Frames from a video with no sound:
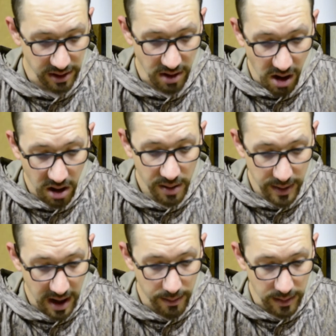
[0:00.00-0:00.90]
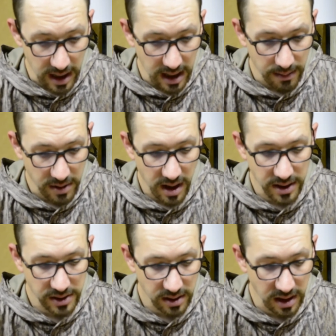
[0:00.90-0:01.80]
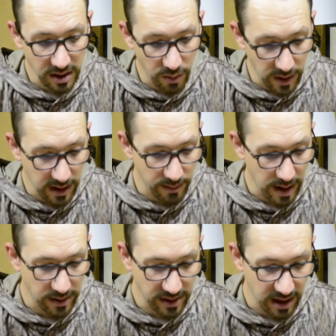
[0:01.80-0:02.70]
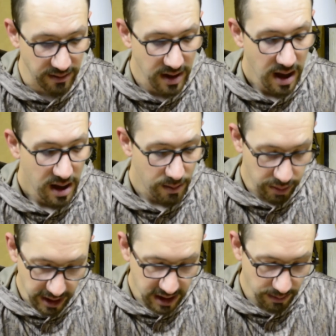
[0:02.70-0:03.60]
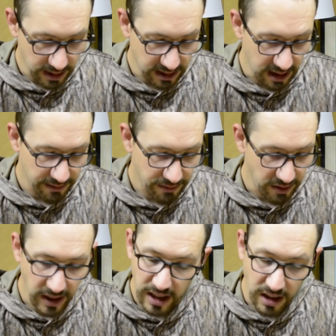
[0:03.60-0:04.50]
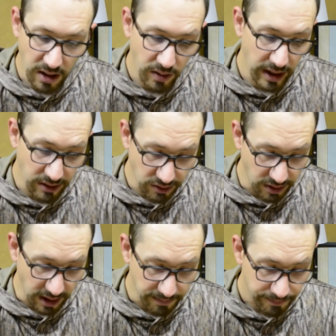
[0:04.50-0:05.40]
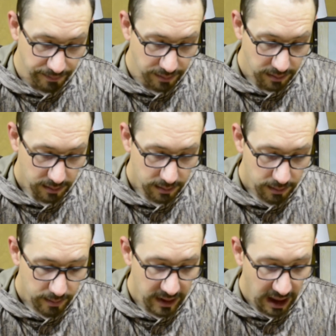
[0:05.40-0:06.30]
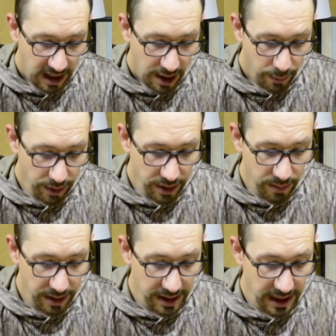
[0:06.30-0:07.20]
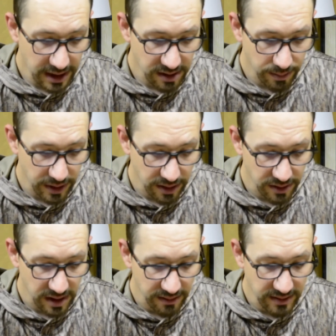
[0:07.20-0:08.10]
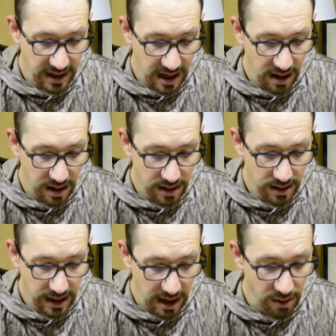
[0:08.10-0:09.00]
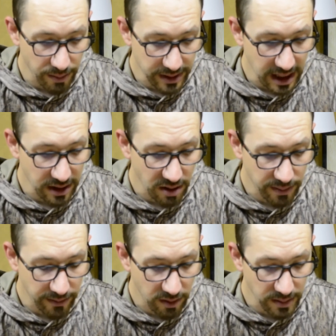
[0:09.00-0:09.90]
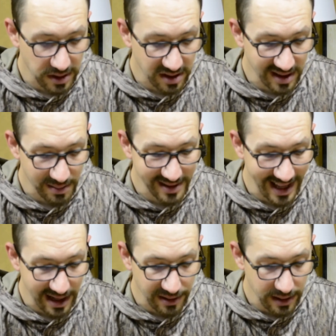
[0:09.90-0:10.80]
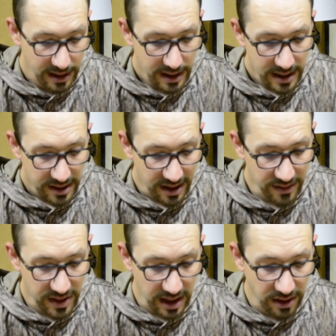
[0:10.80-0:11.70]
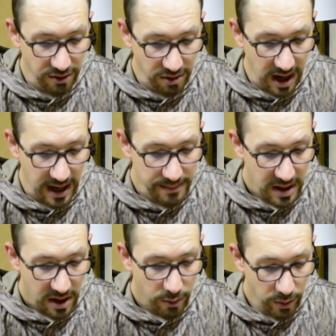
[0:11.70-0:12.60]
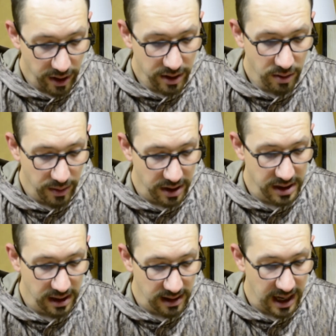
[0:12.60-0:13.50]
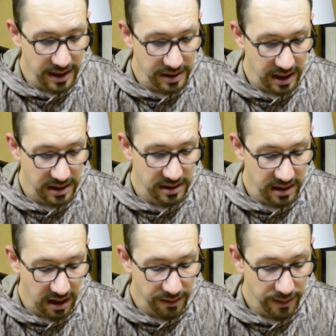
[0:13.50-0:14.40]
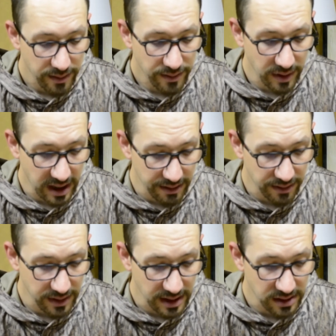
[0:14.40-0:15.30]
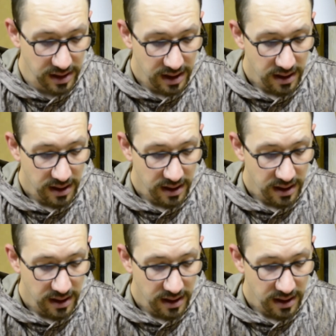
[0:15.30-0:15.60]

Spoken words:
it's all about me, I'm constantly aware of myself, bracing myself for ego injury. Real humility isn't putting yourself down or pretending your performance is substandard to everything you try. Real humility lies in self-forgetfulness.